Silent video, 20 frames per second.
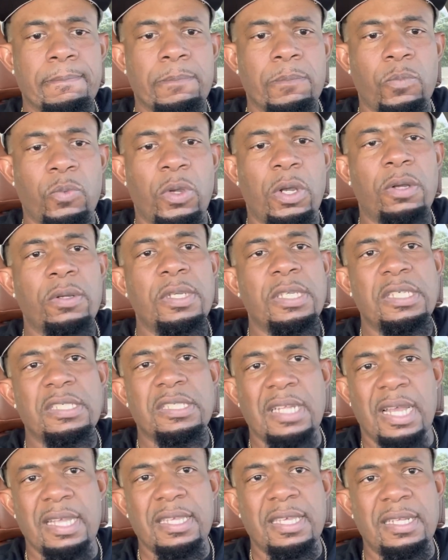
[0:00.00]
Well, he's
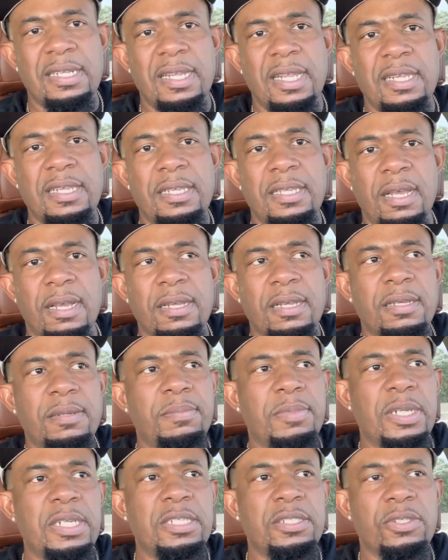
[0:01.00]
not getting any younger,
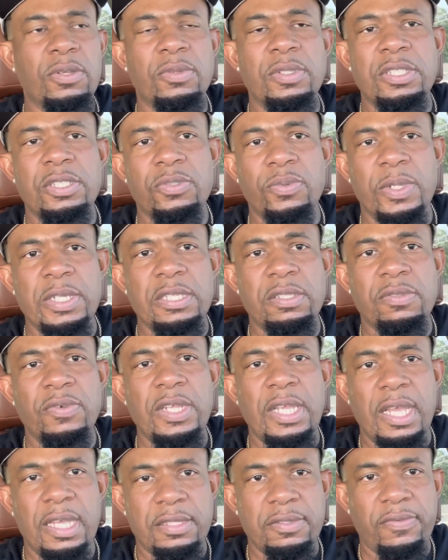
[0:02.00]
but he's only 23
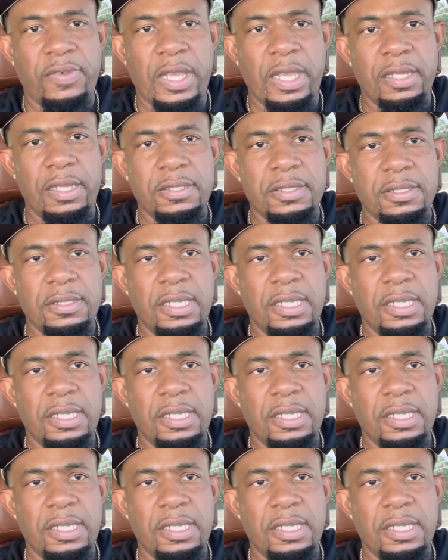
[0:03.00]
years of age.